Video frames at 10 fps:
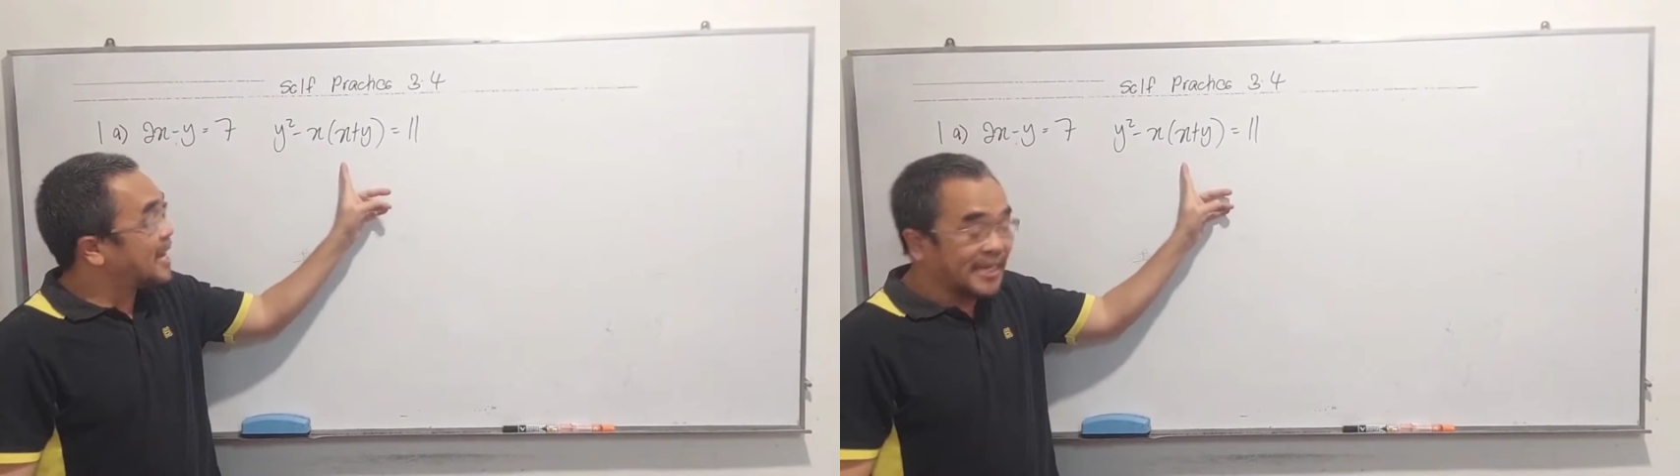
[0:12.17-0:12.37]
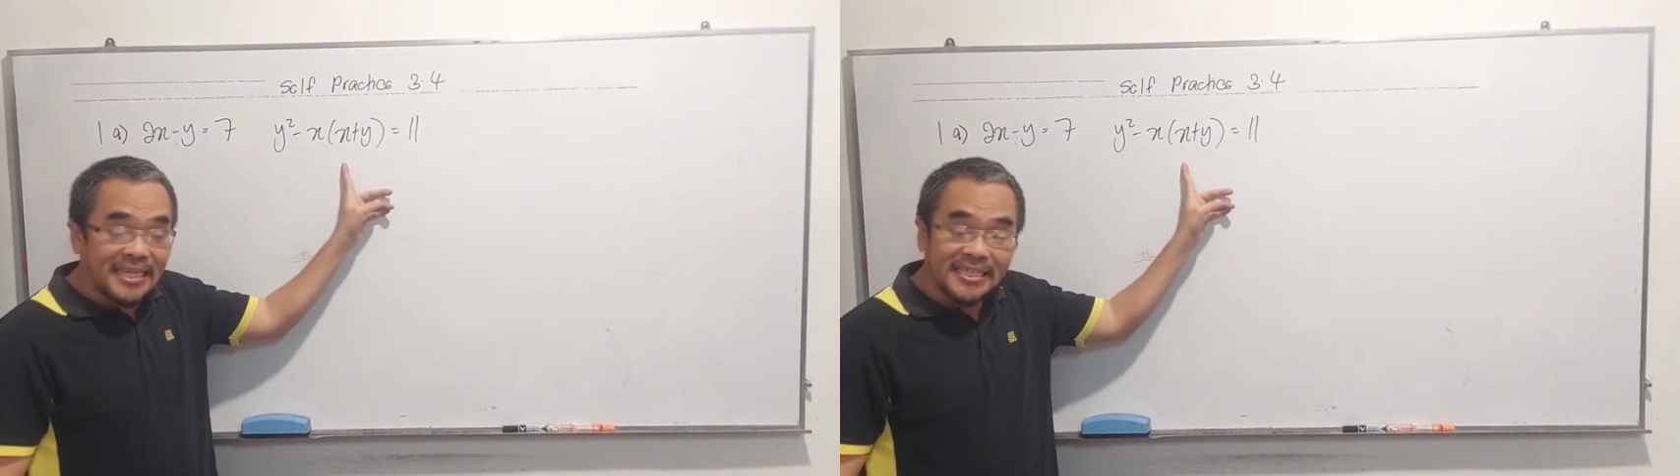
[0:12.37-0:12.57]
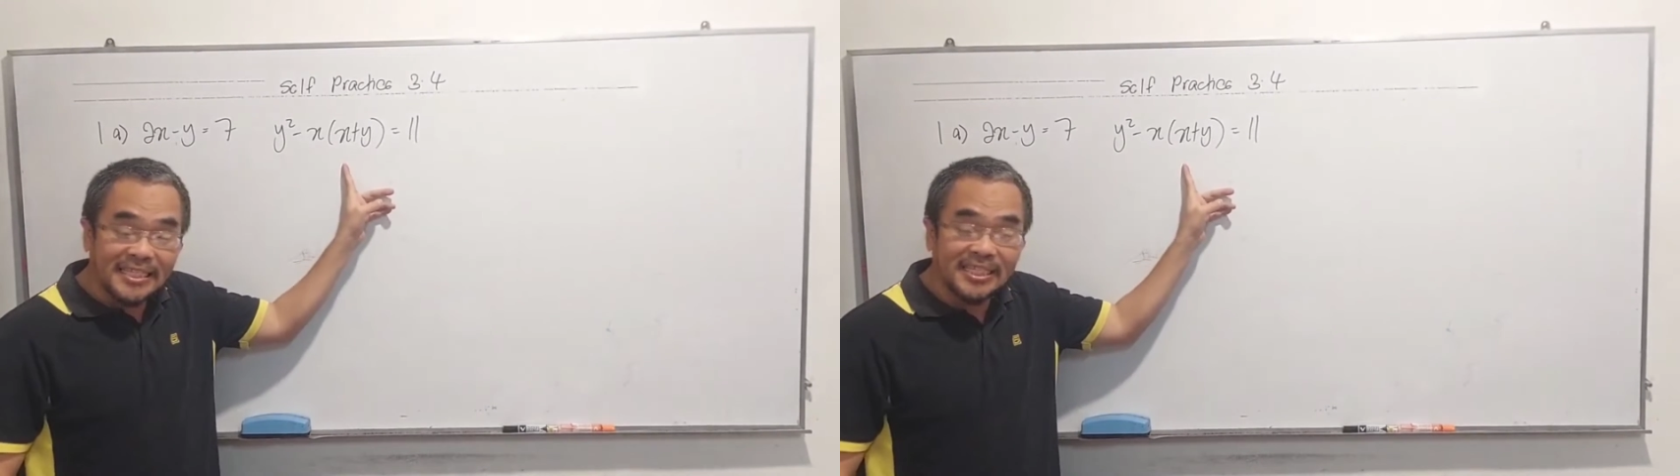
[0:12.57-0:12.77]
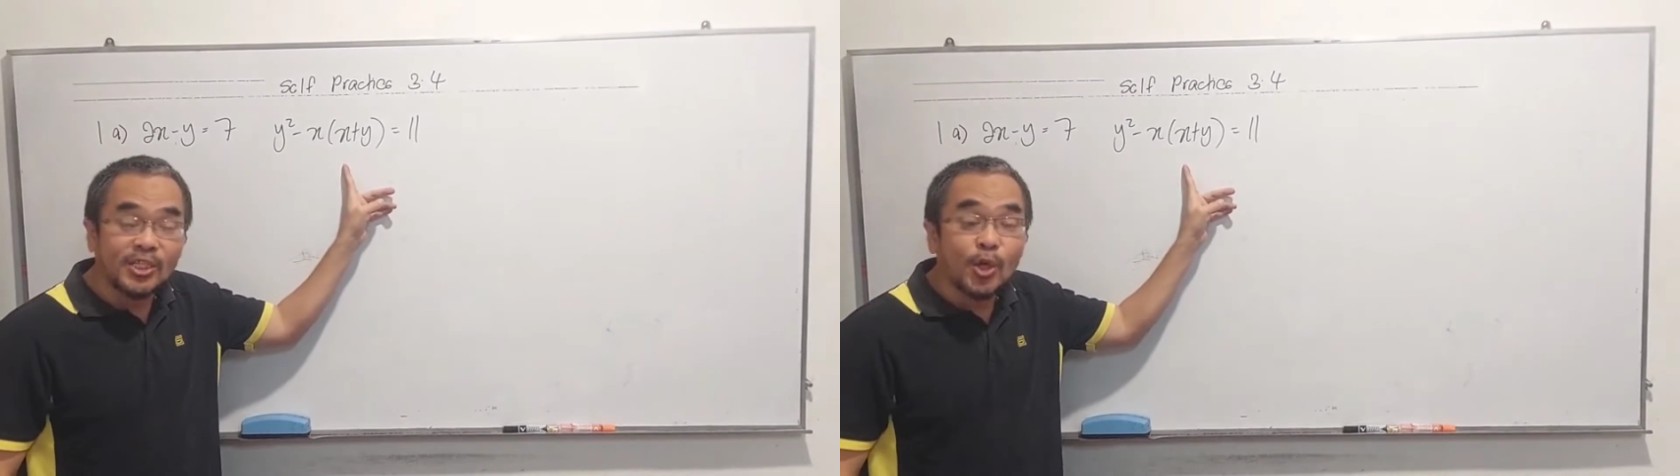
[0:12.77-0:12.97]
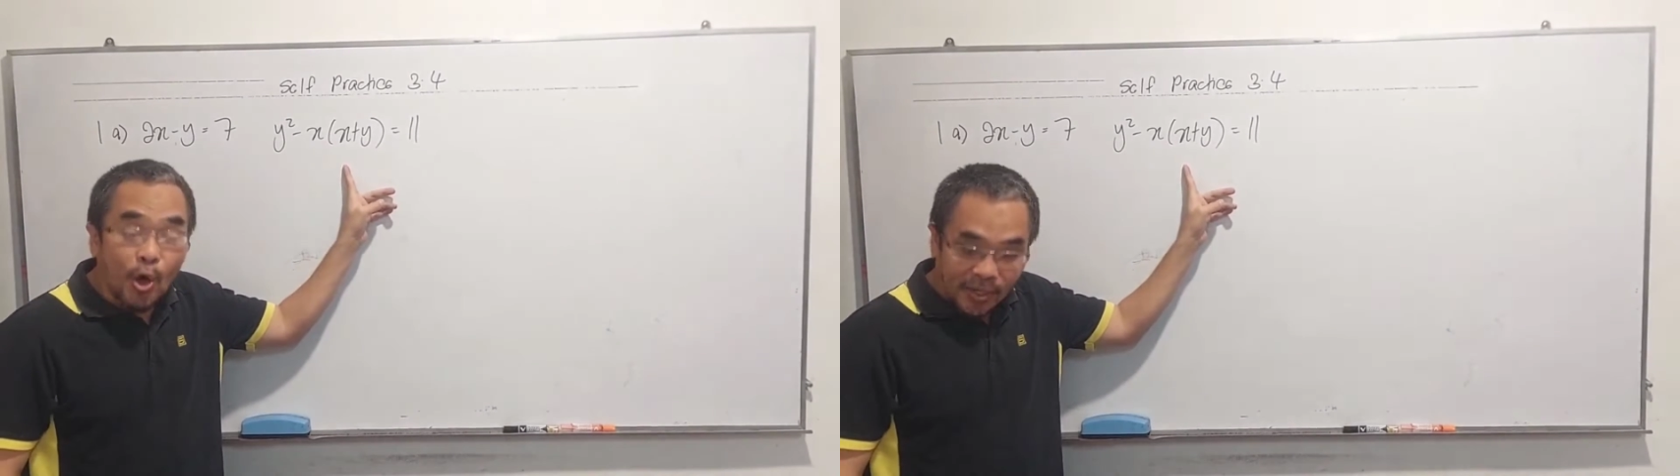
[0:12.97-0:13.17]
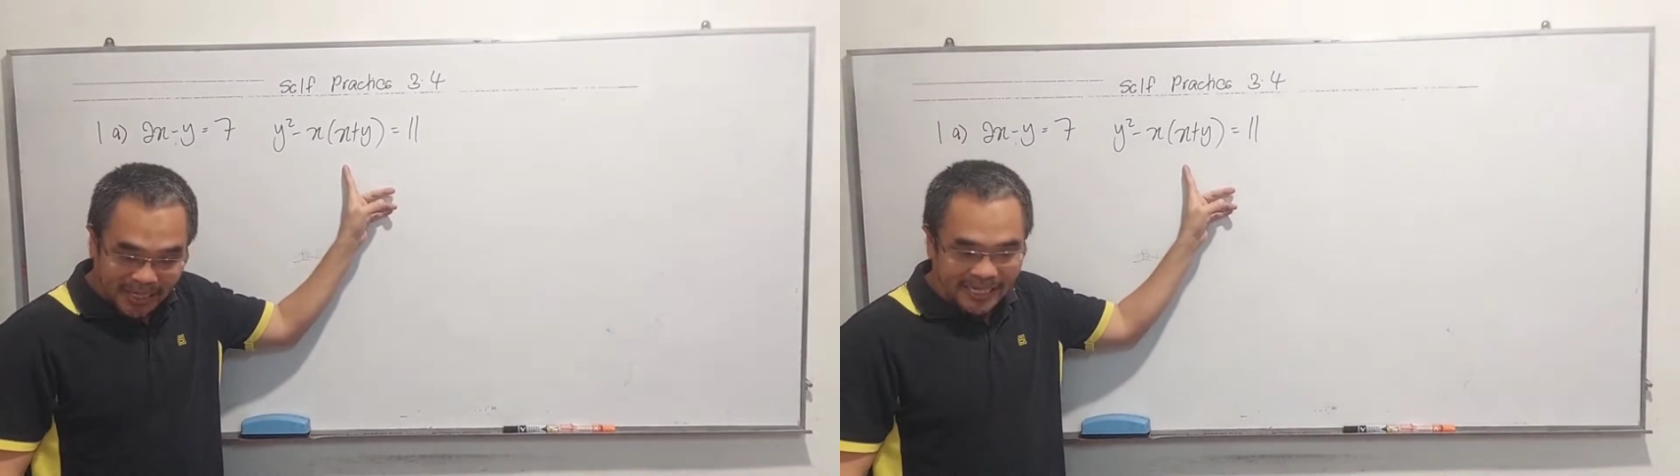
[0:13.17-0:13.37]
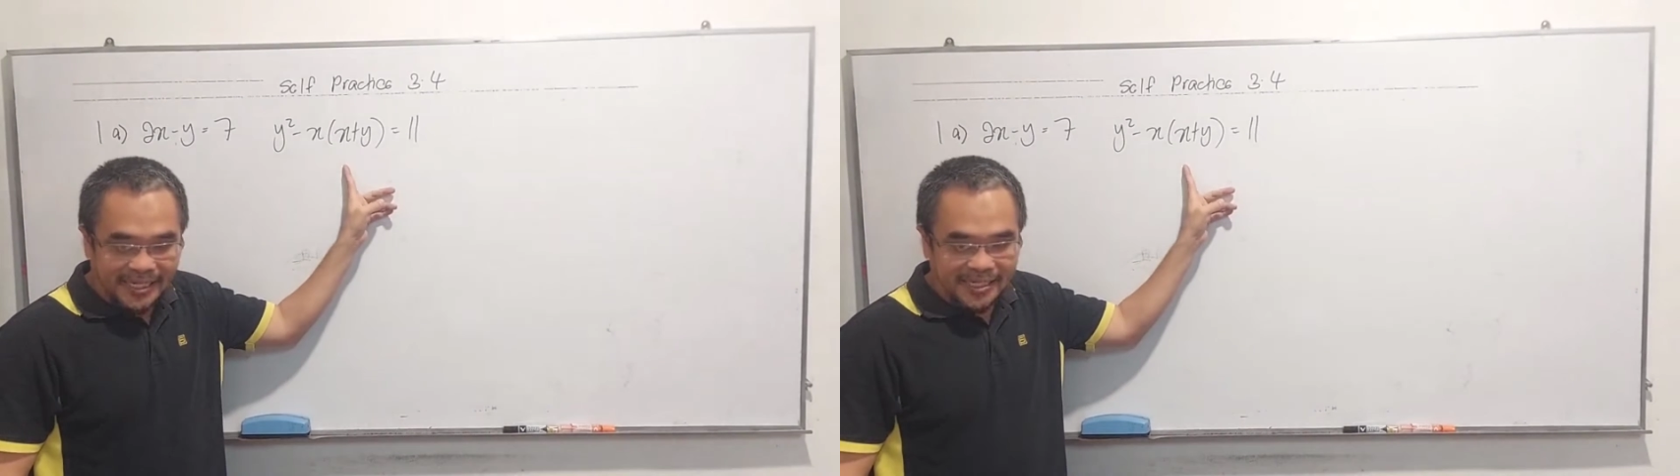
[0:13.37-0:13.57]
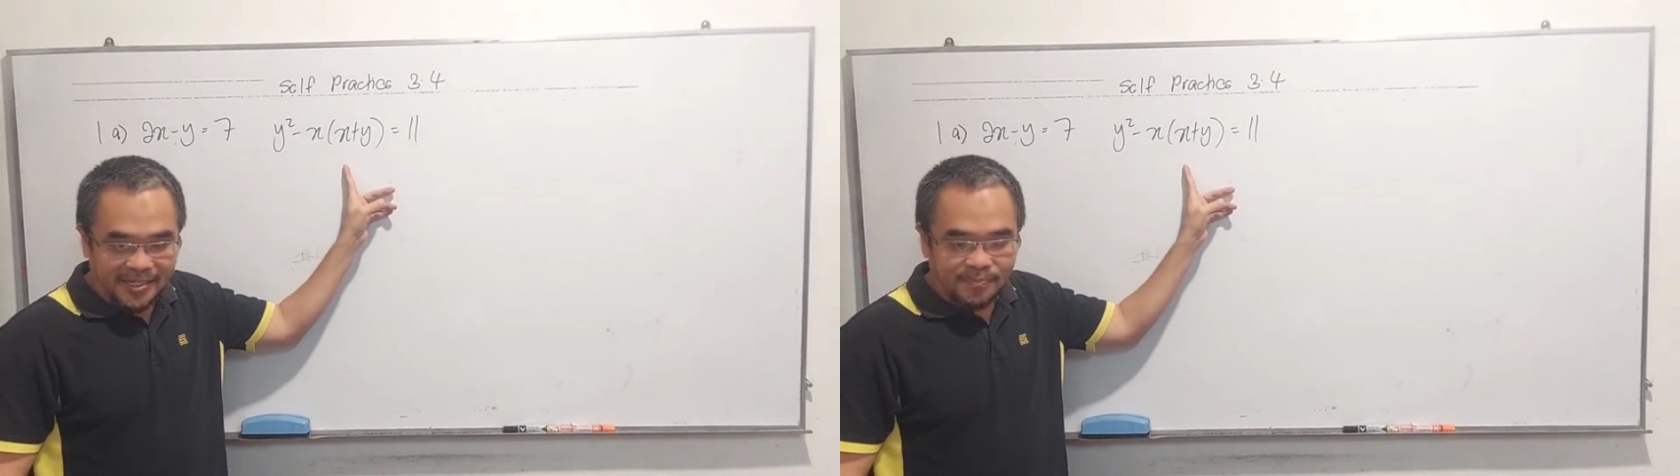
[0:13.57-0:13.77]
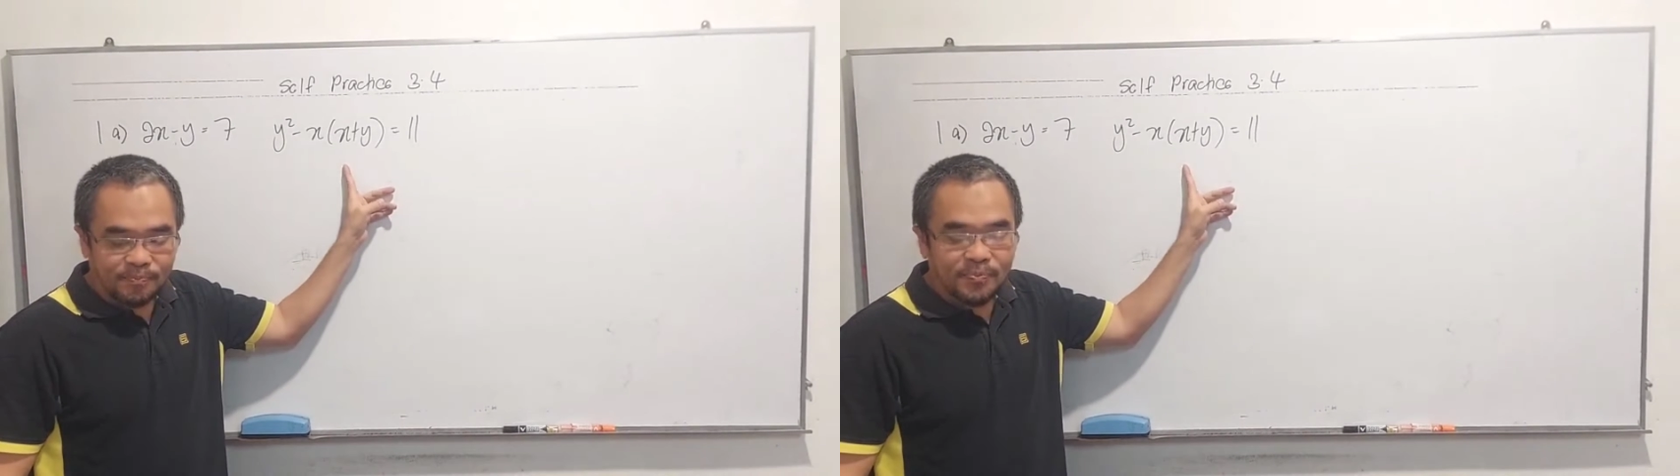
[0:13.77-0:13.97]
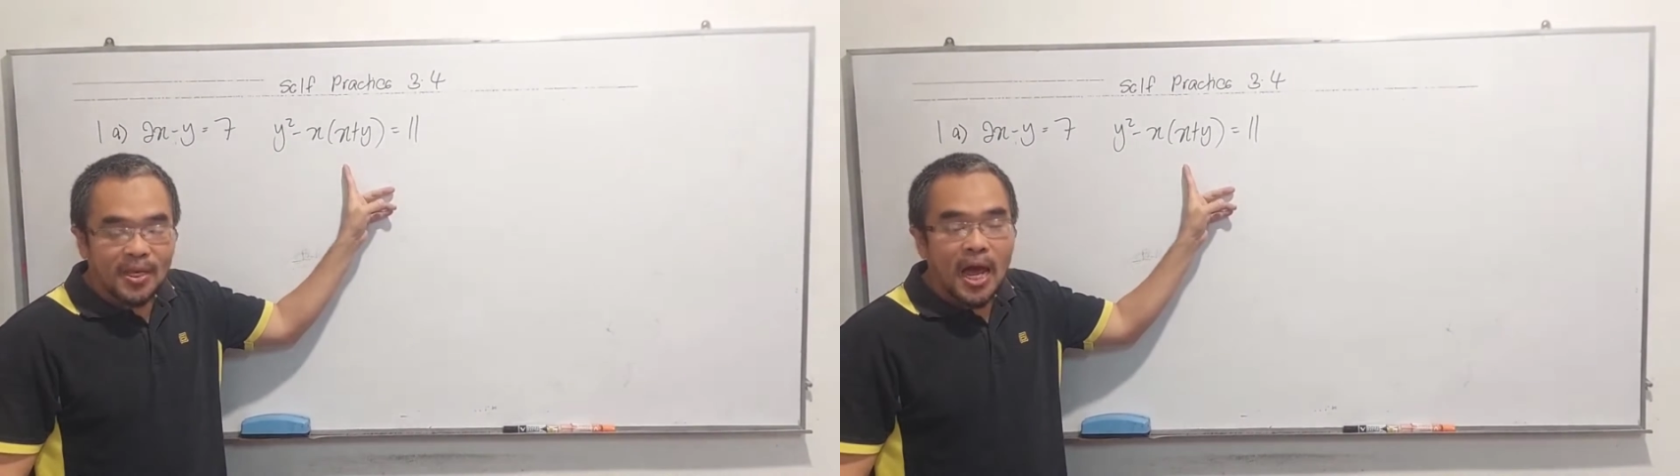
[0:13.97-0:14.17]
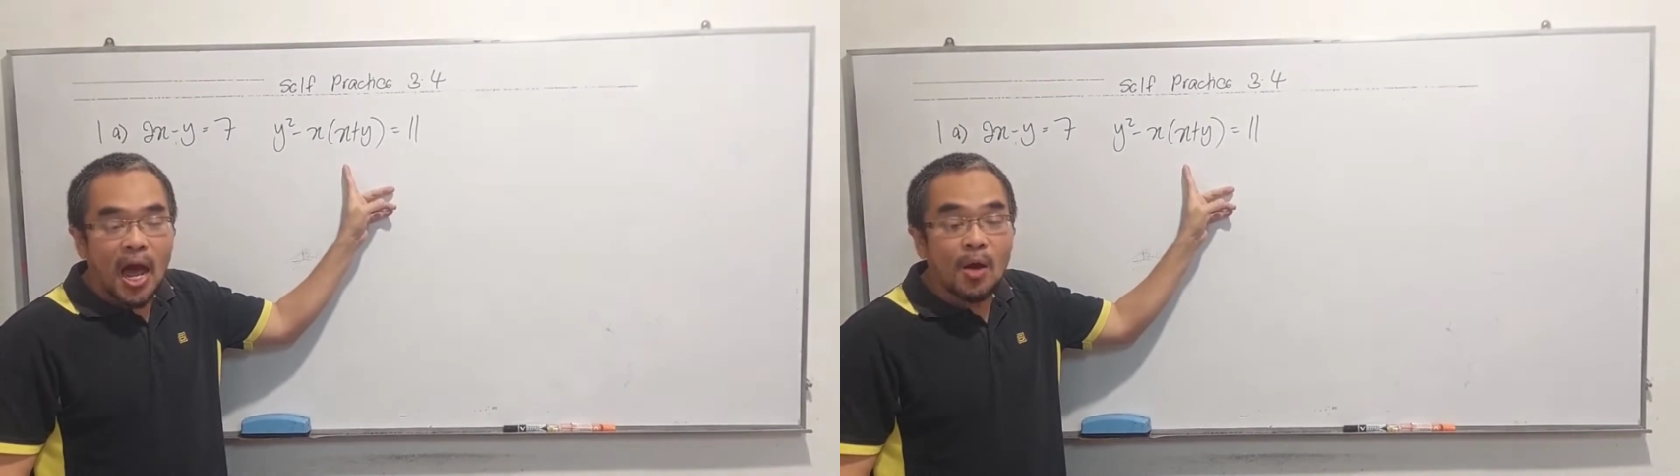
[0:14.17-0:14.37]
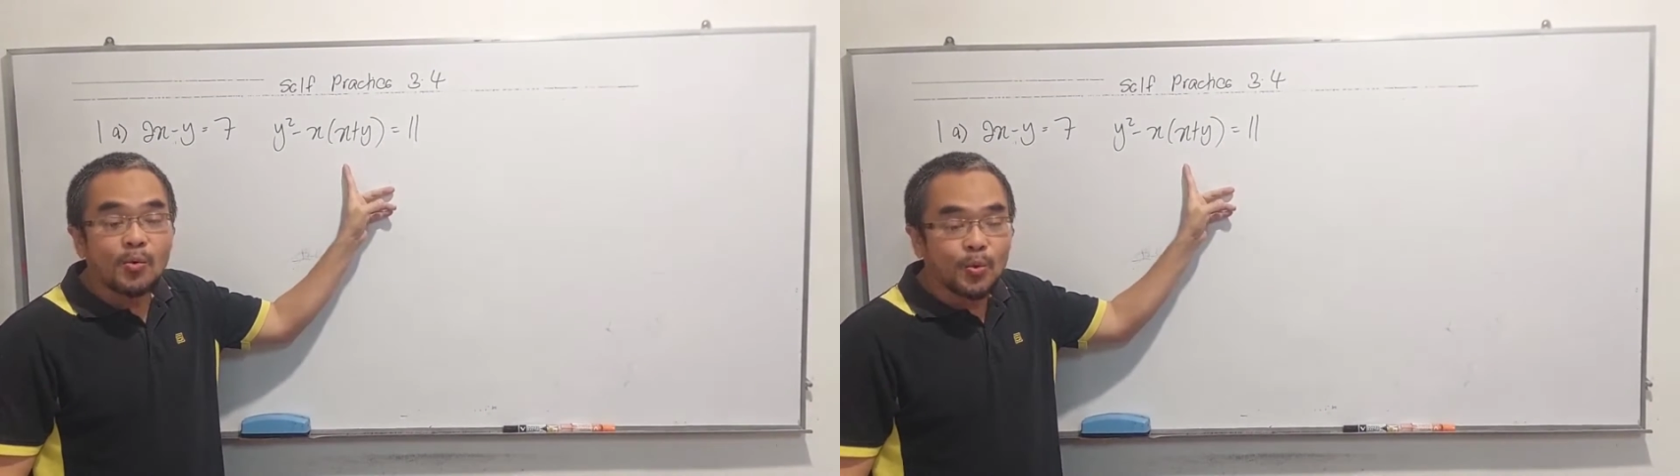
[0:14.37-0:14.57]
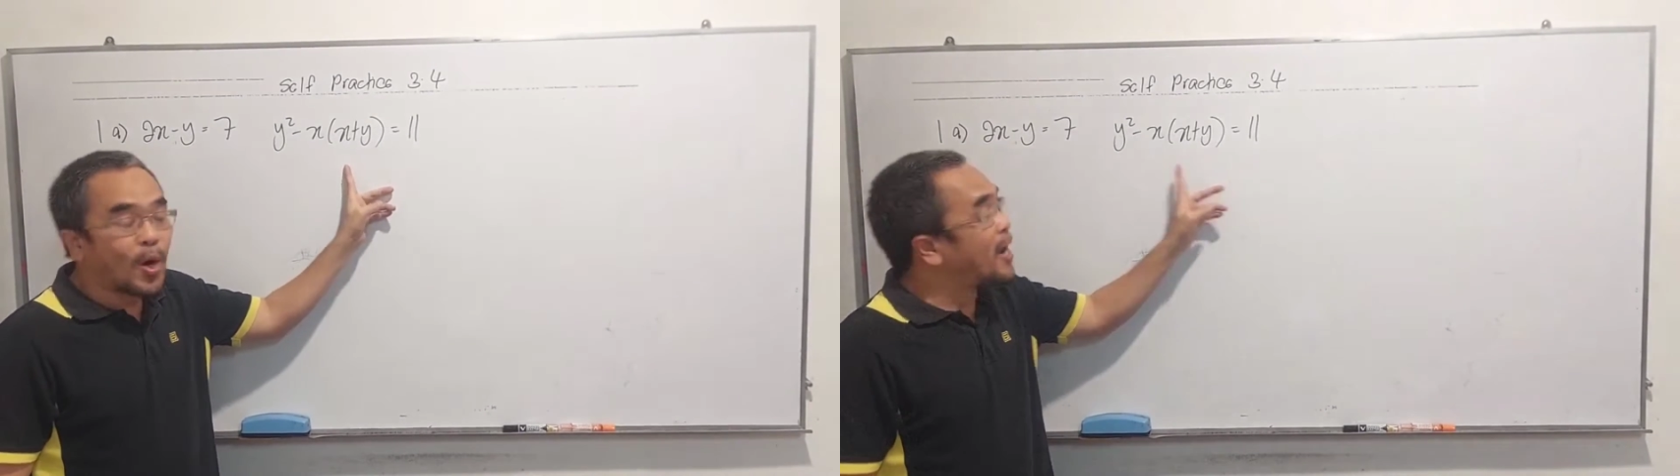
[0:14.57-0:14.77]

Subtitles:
this is non-linear. How do